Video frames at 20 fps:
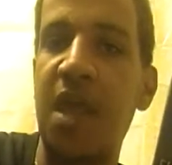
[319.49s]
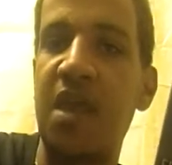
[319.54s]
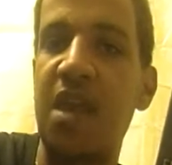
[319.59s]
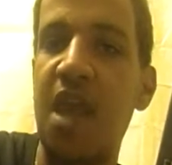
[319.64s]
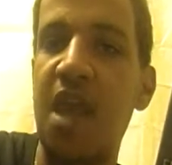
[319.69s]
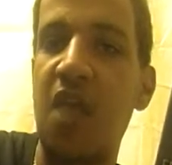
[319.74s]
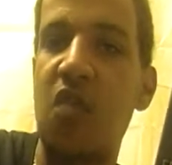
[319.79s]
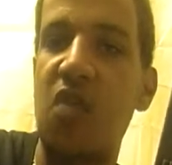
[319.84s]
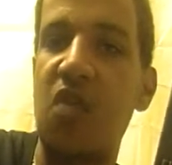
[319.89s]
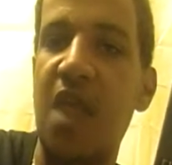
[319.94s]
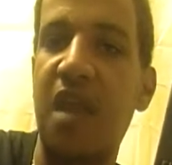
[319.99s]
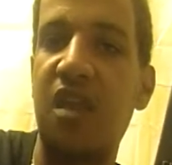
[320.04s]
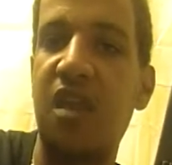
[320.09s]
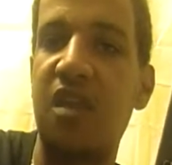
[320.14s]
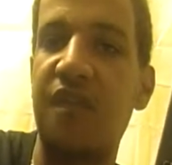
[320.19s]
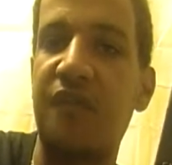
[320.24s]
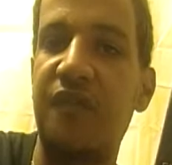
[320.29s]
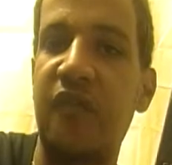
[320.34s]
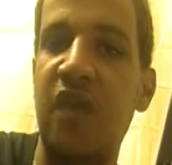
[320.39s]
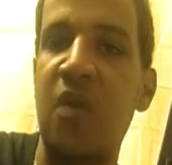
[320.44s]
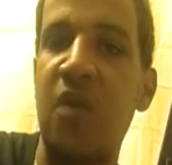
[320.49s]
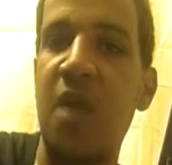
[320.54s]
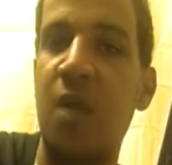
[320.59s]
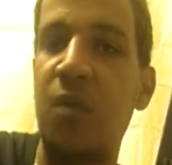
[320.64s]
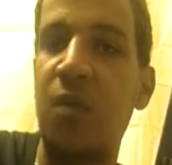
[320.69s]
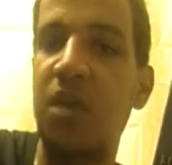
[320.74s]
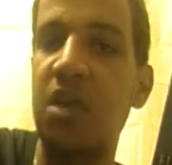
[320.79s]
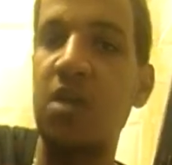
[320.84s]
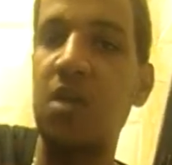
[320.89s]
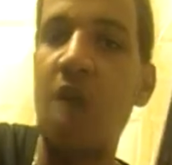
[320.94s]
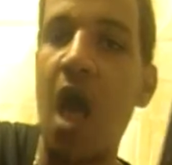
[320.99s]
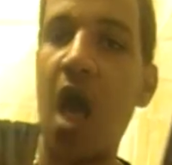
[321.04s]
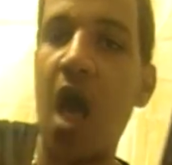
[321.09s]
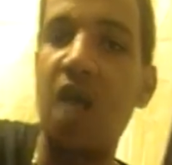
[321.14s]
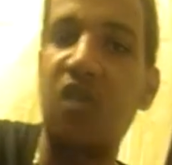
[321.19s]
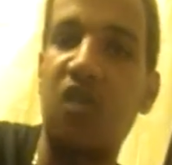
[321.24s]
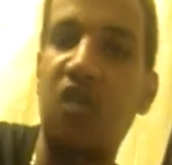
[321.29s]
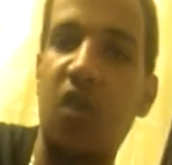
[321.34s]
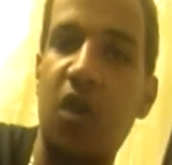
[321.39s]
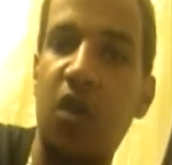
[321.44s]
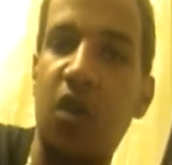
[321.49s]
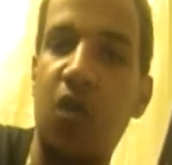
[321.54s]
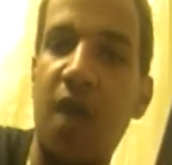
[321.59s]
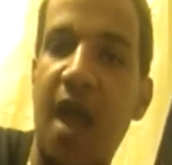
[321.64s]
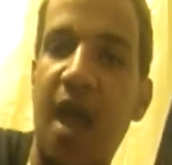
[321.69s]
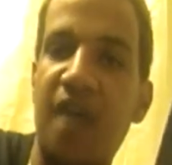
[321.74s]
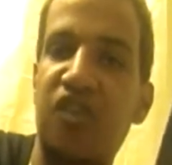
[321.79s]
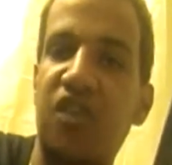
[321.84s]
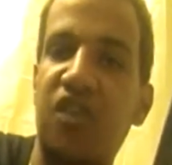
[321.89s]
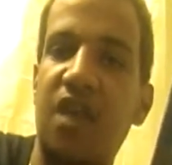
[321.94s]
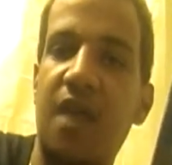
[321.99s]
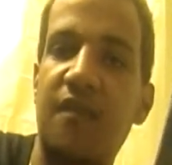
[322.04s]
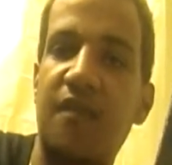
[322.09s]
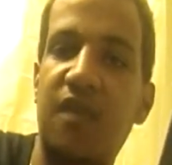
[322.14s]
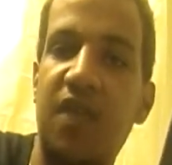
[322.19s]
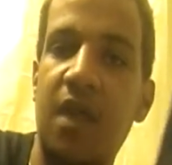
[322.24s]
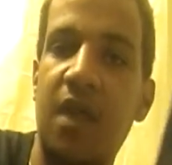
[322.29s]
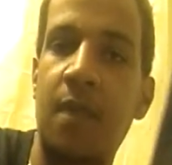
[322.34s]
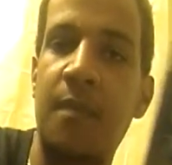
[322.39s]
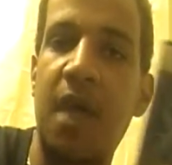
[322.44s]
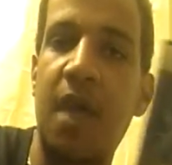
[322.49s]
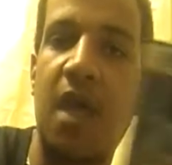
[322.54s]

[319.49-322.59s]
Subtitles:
in the other lane of the freeway when the logs started crashing and everything.